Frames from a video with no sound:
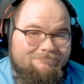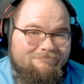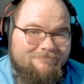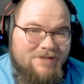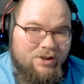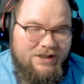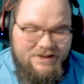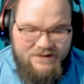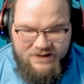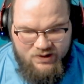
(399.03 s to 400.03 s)
here he
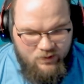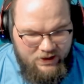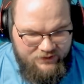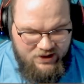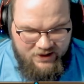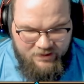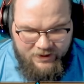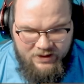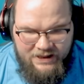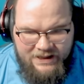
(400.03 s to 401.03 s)
is. This is the one I was talking
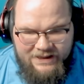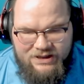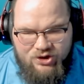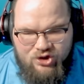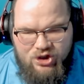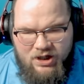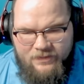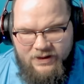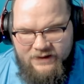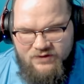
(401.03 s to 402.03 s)
about. This is
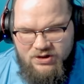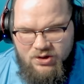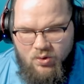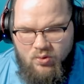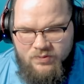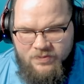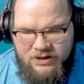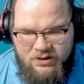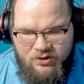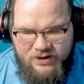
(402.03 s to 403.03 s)
Shoplifter
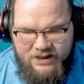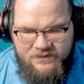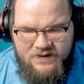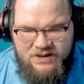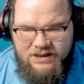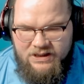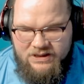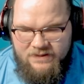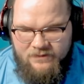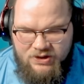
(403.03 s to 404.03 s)
Goldbeard. Look at him stealing
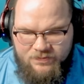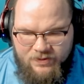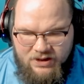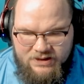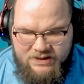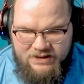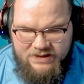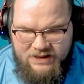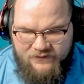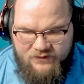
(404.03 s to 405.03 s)
some lunchboxes and
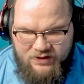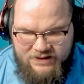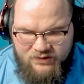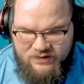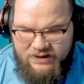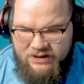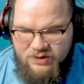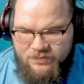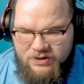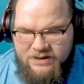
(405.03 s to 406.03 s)
stuff. Or at least it looks like
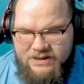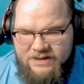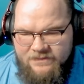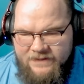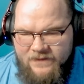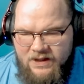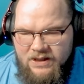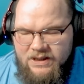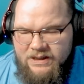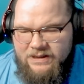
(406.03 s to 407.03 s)
lunchboxes to me.
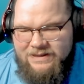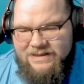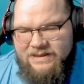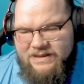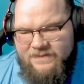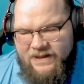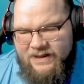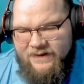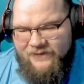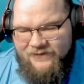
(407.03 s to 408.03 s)
It is a 6
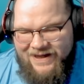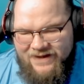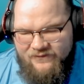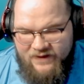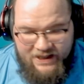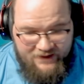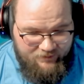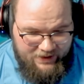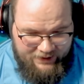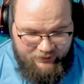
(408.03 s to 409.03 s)
mana, 5/5
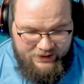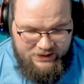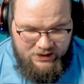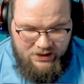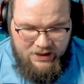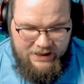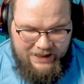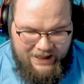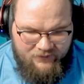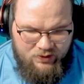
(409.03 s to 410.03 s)
pirate. And
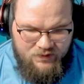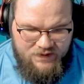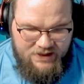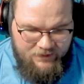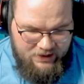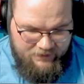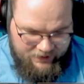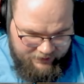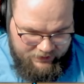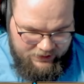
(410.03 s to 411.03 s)
after you summon a
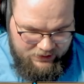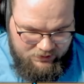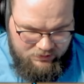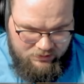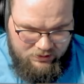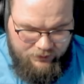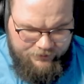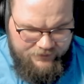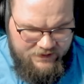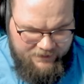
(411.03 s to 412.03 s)
pirate, you
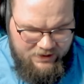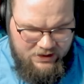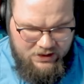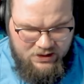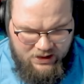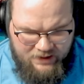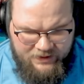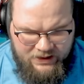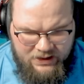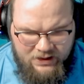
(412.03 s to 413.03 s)
summon a copy